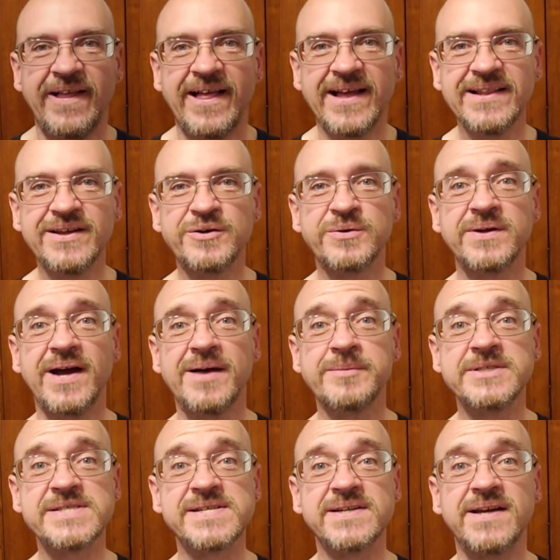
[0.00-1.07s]
Hello,
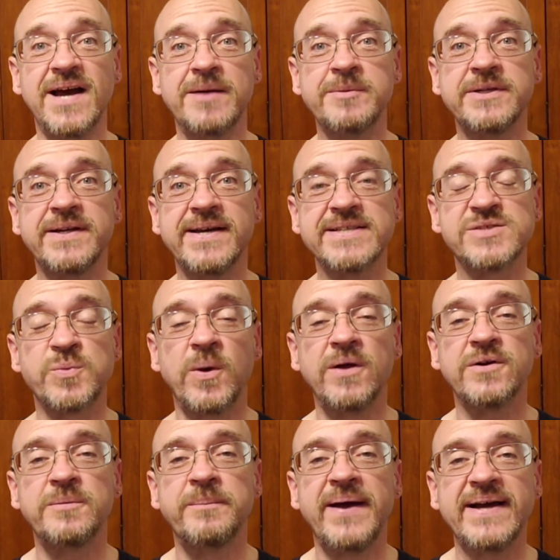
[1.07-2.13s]
goblins and goblinettes.
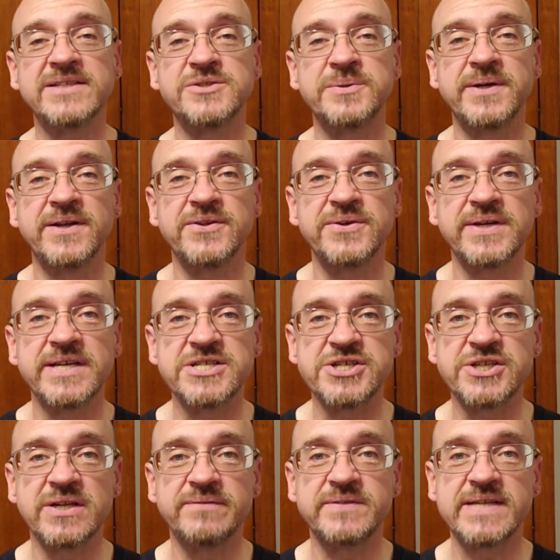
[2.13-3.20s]
Welcome back to another
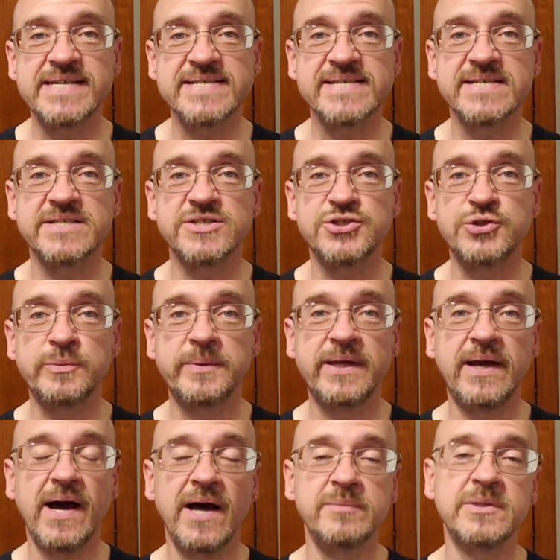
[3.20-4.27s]
edition of Destined to be
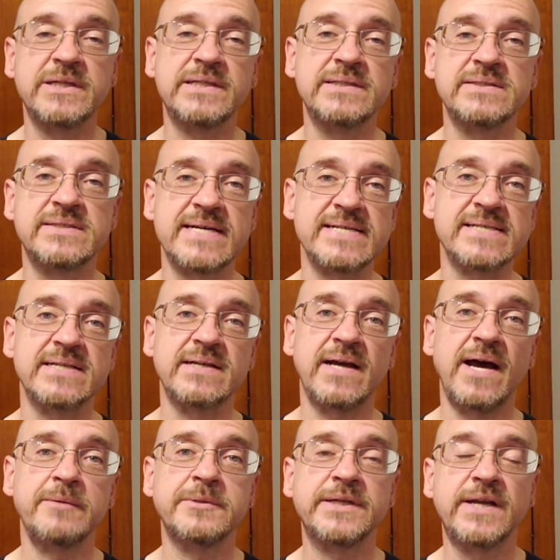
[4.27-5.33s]
Goblin. Destined
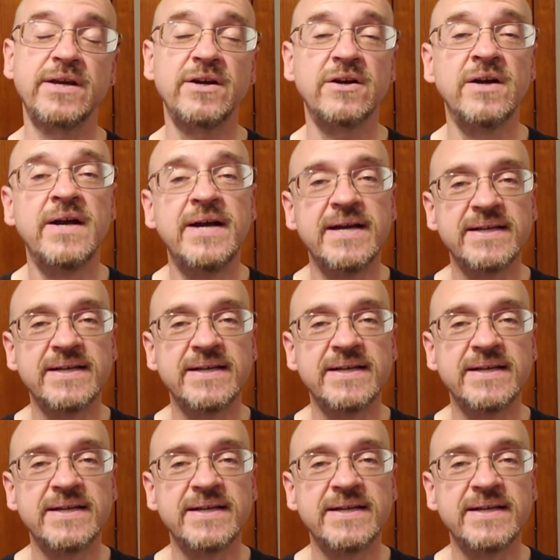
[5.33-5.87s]
Goblin here.